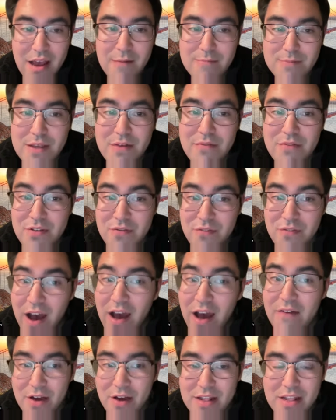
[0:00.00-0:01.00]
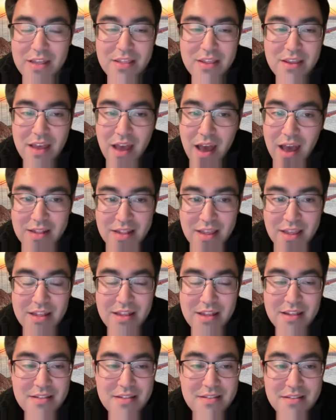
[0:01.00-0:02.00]
top seventy-five, I'd hit it. I'd
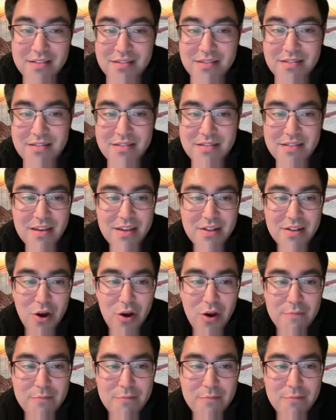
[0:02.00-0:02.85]
hit it in a uh,